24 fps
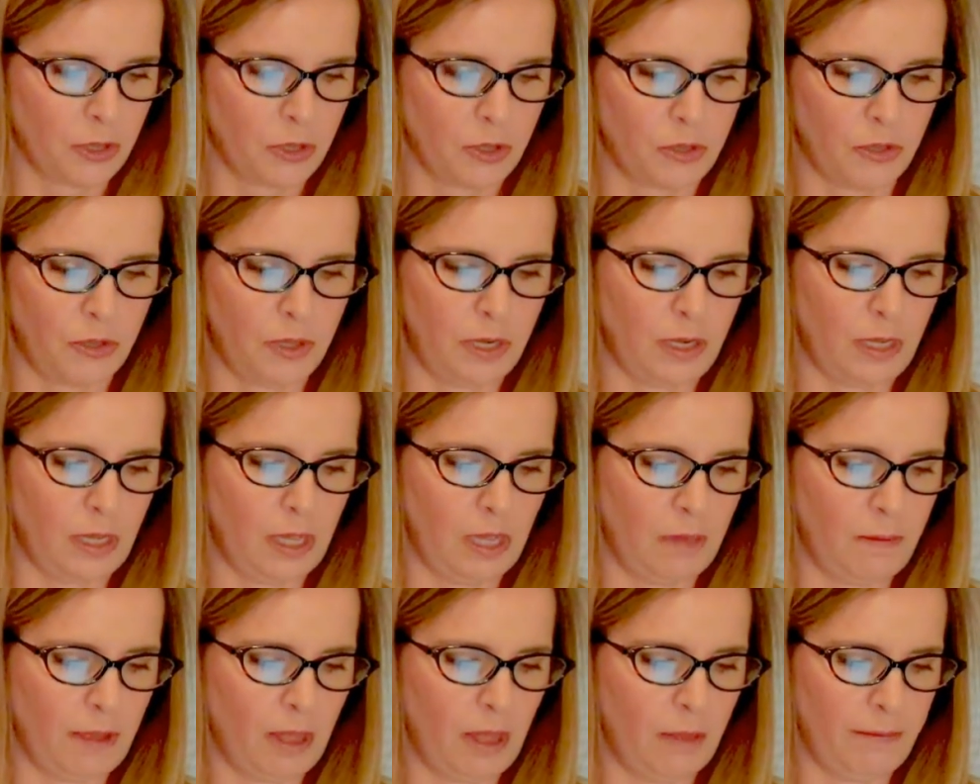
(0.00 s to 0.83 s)
Good
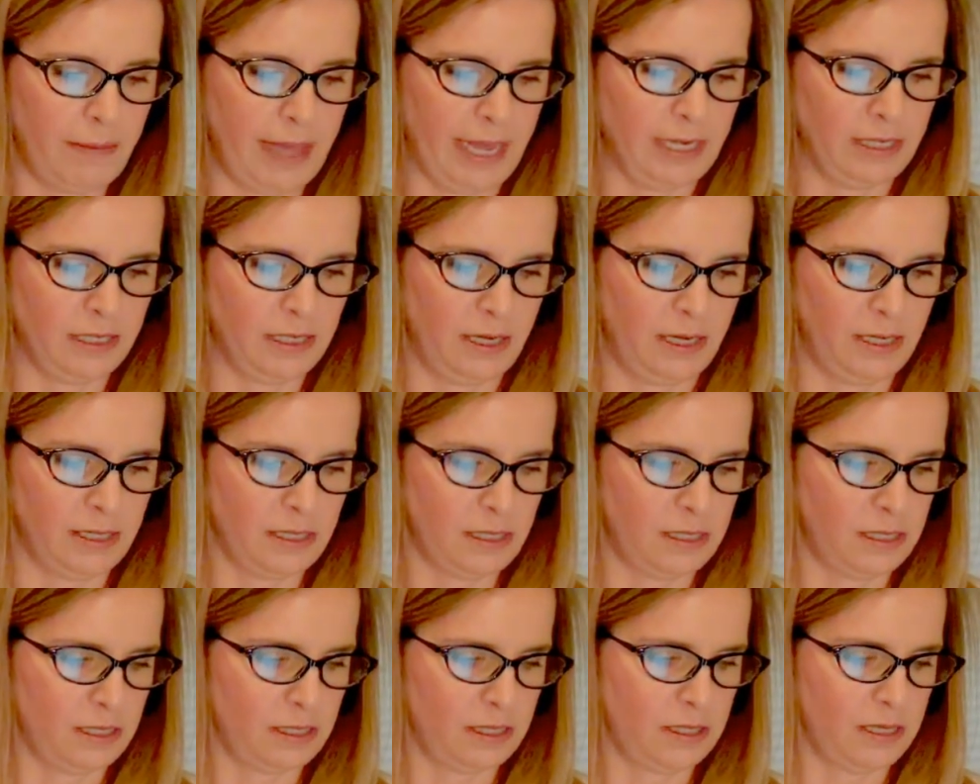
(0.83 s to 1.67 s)
email
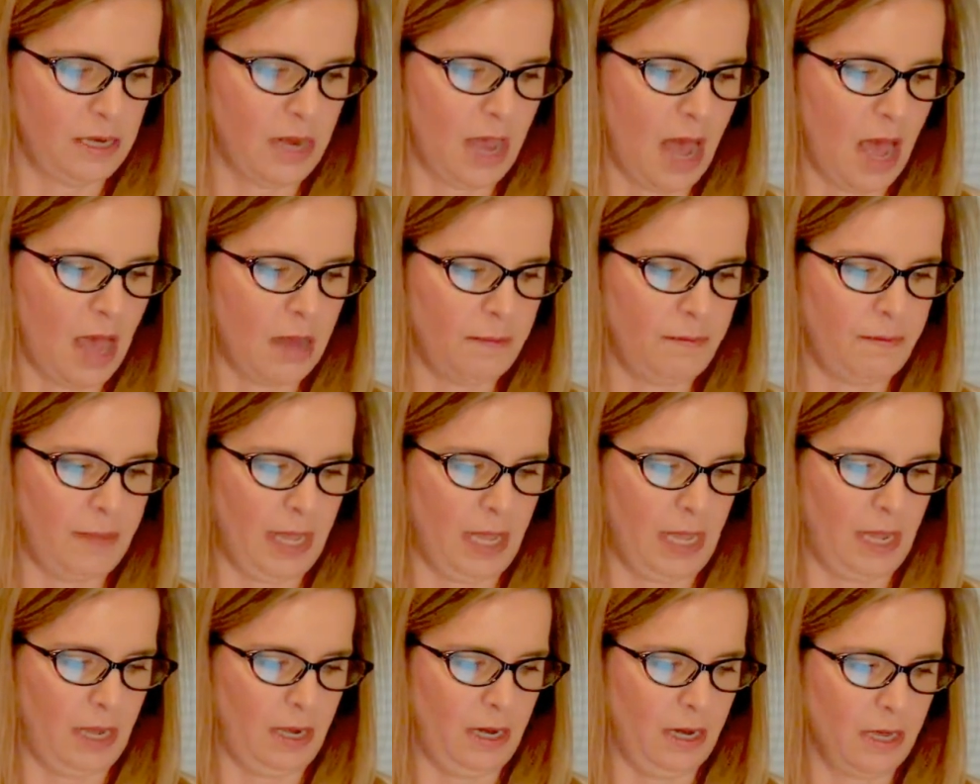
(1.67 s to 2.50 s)
maintenance does not
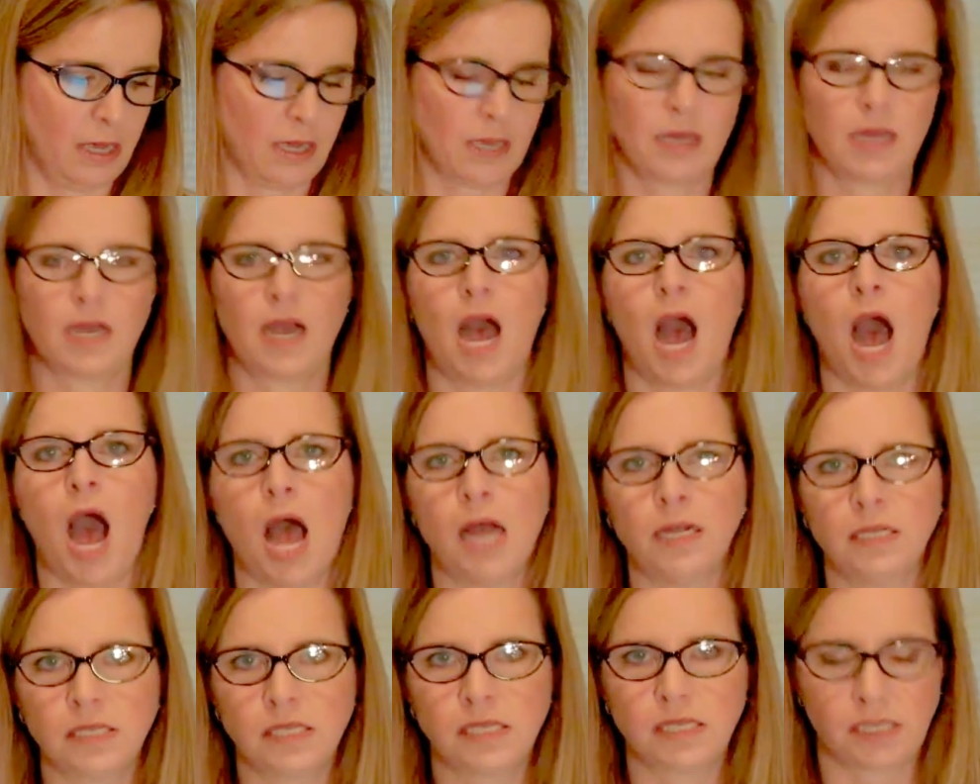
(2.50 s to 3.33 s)
mean
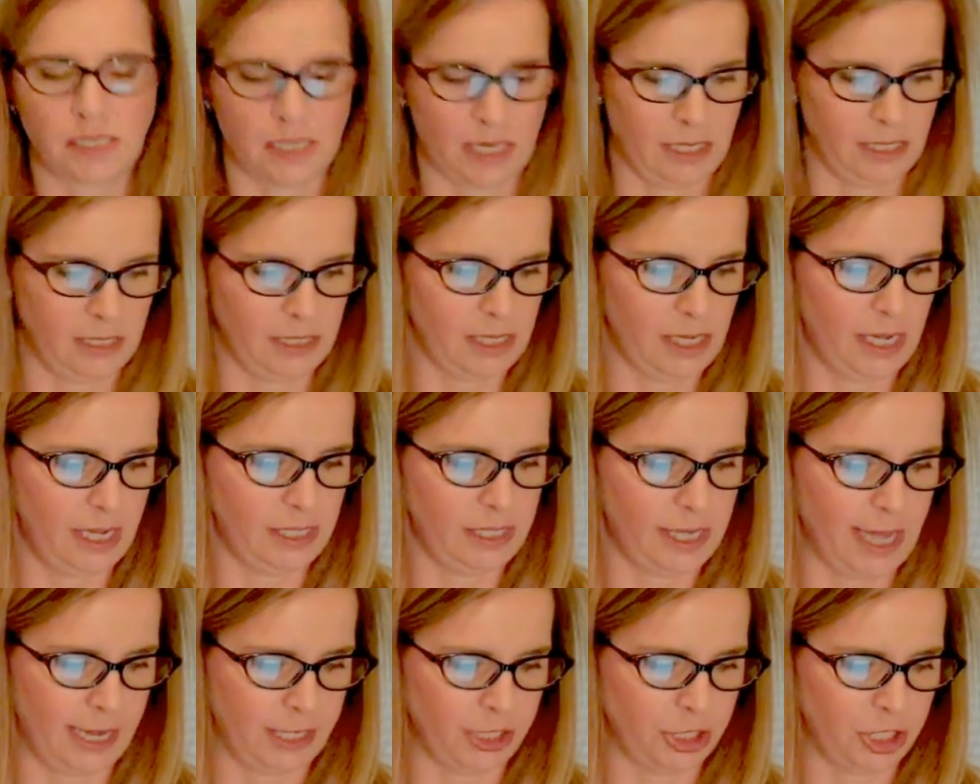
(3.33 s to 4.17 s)
constant
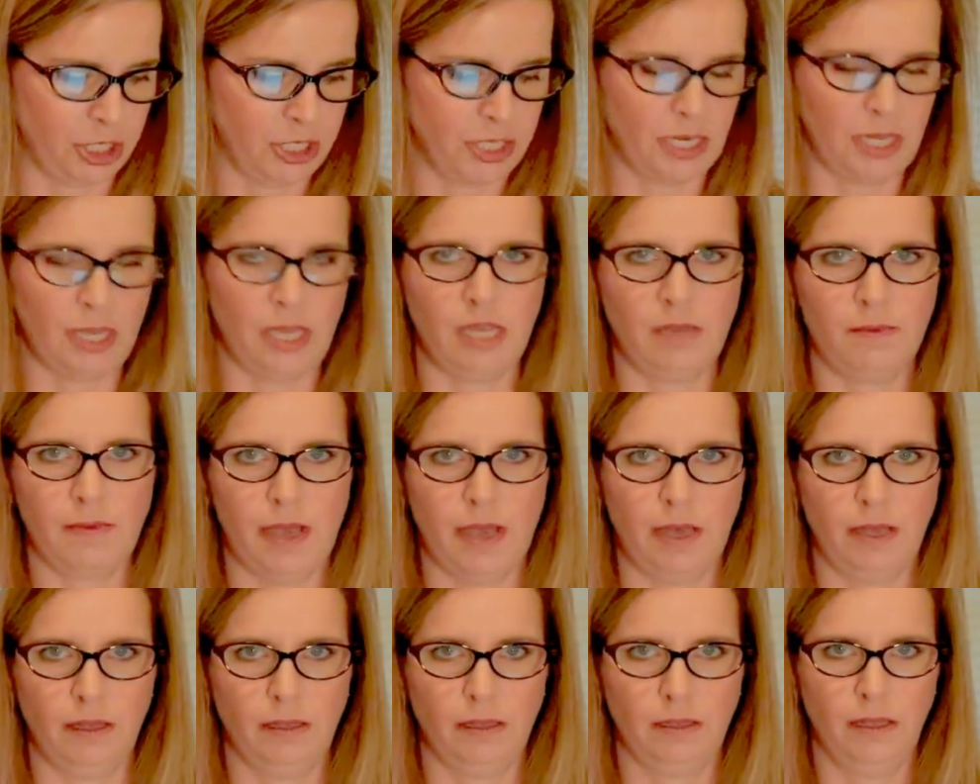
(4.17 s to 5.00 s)
attention to
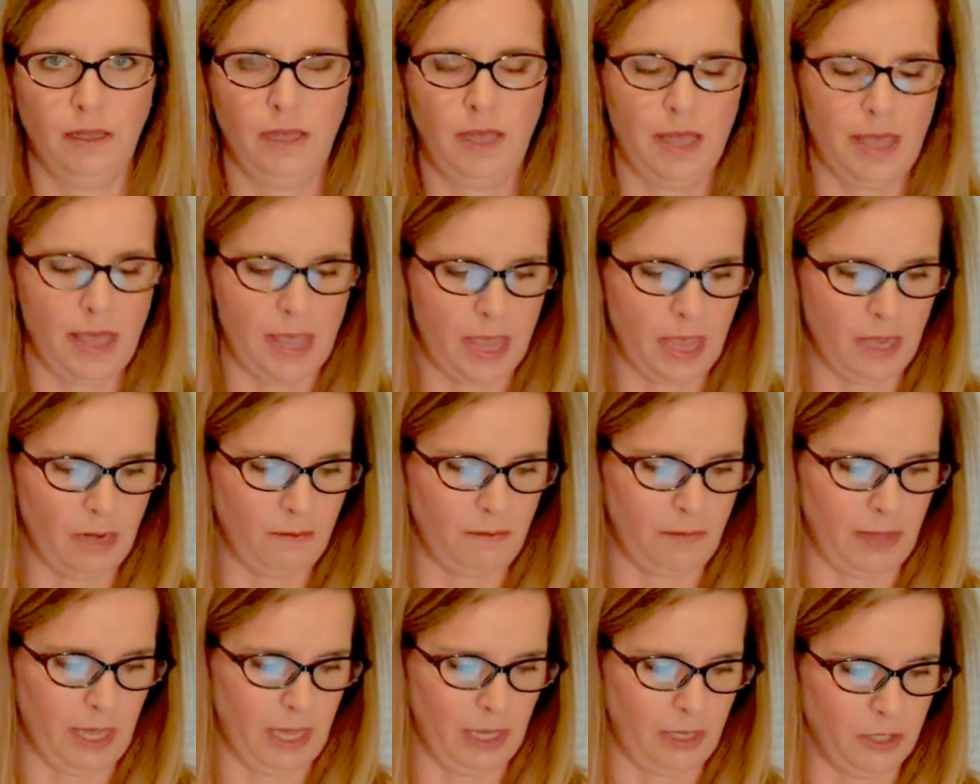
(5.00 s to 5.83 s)
email. It
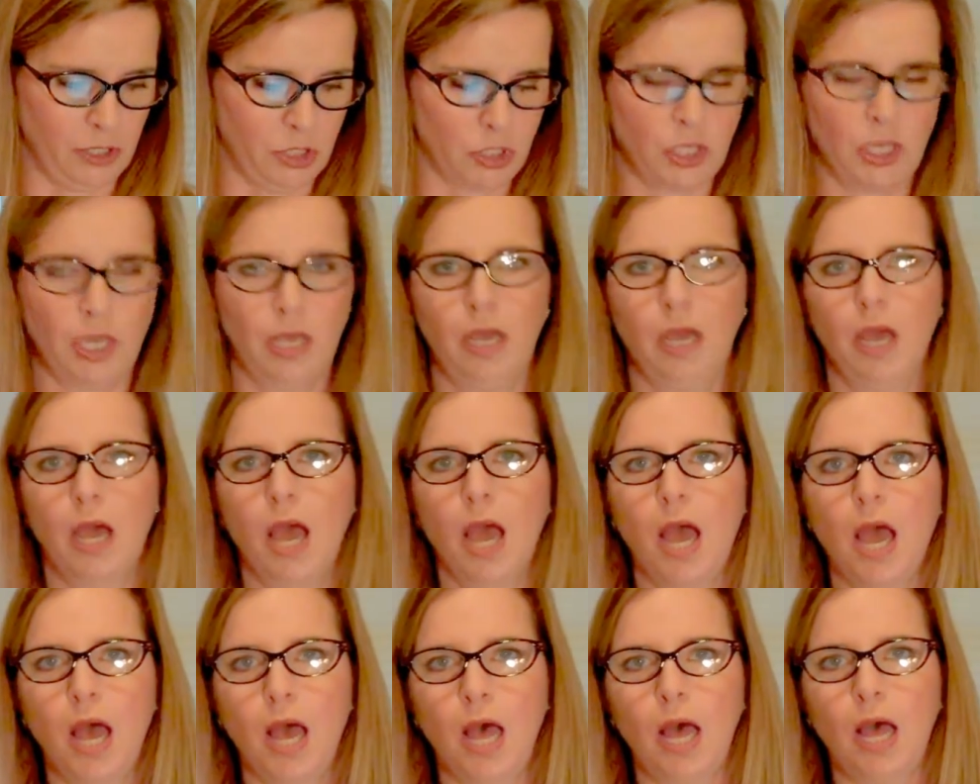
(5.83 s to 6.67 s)
means
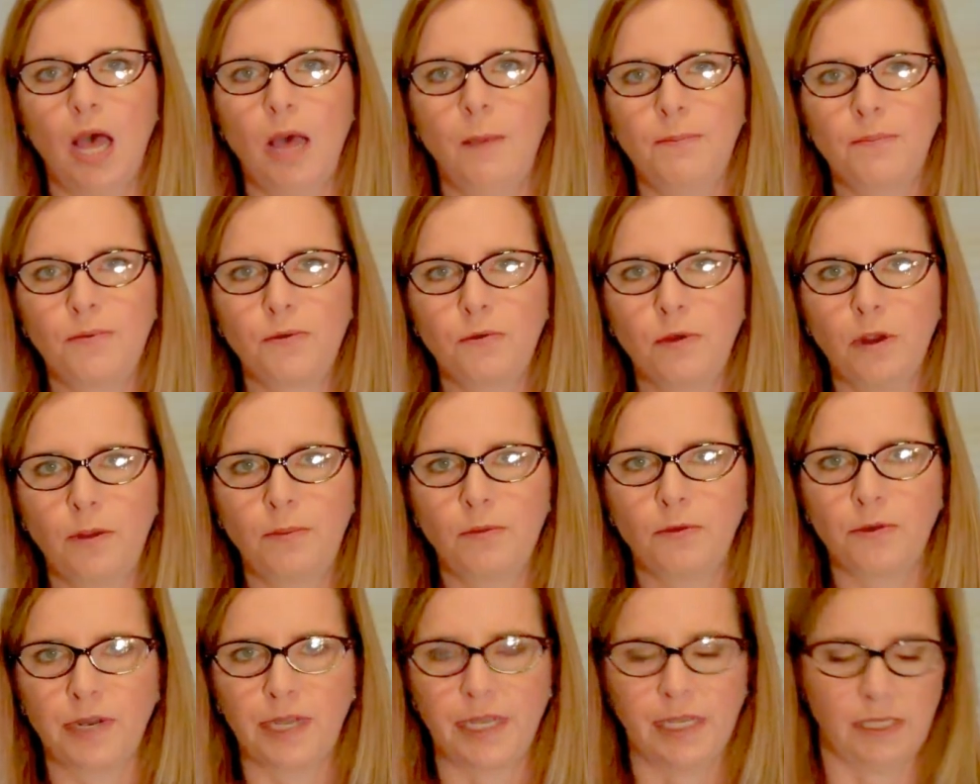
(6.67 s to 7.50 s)

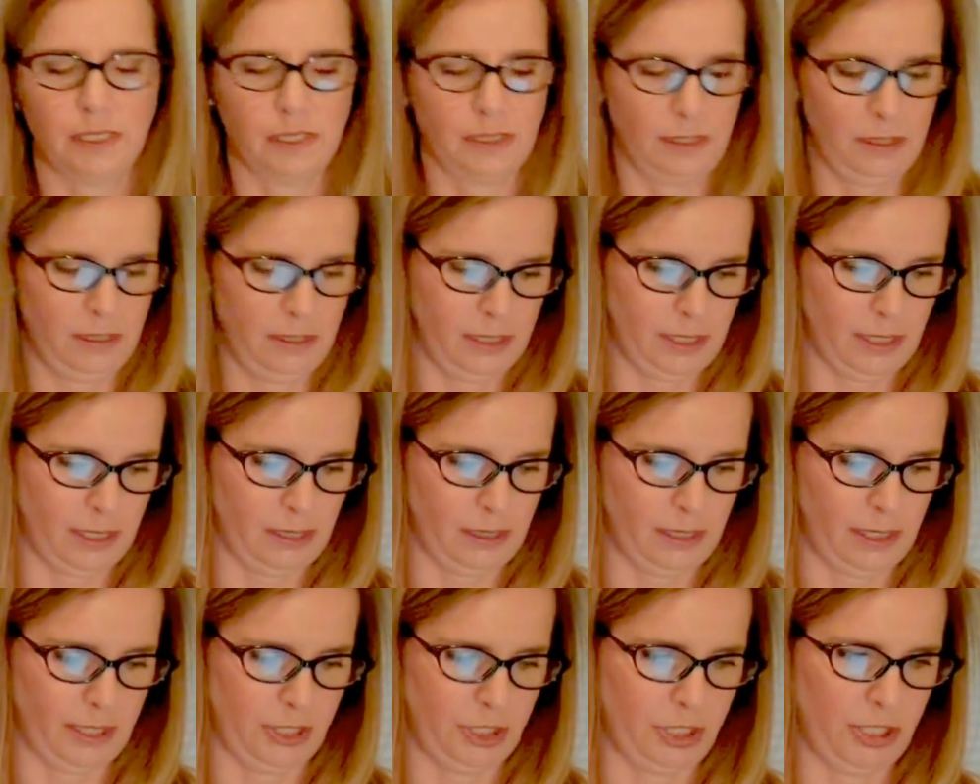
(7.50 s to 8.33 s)
appropriate
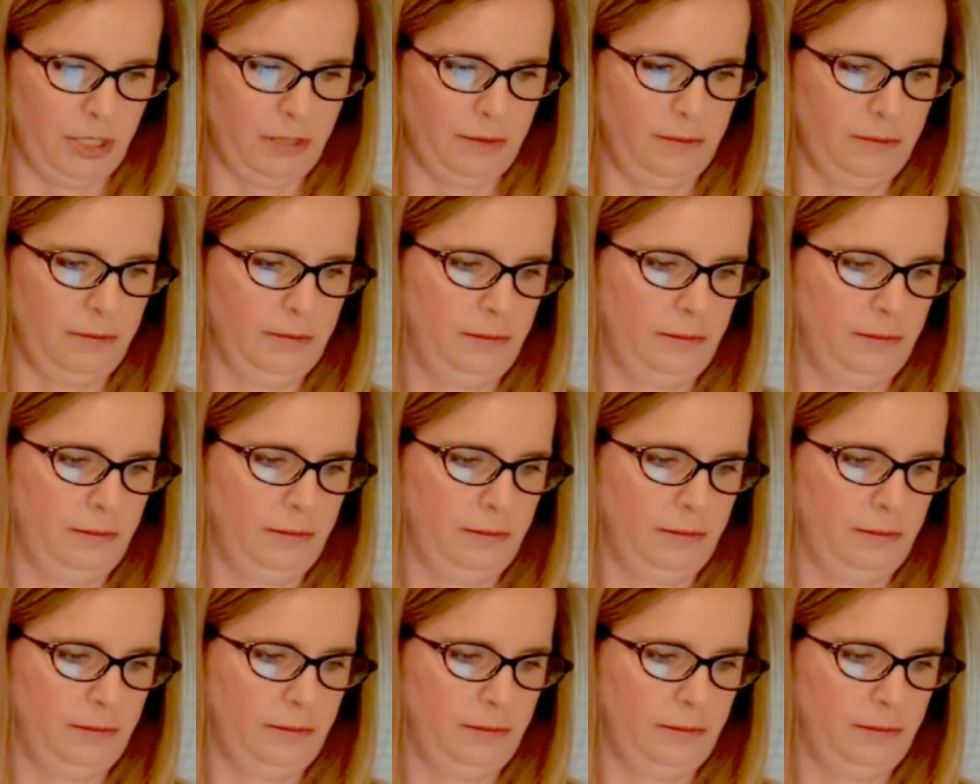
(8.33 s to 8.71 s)
attention.